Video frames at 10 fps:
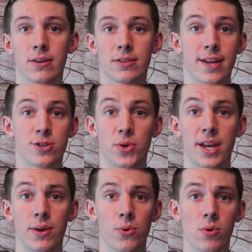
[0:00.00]
or
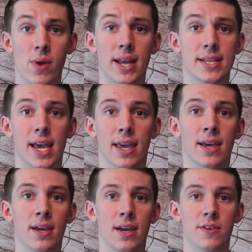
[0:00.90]
tangerine or orangutan.
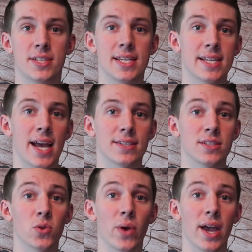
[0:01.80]
And syntax
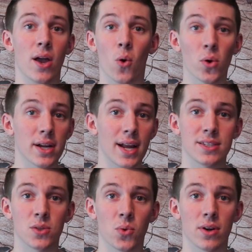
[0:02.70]
is the way I
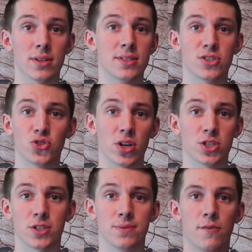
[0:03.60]
organize the words, the structure.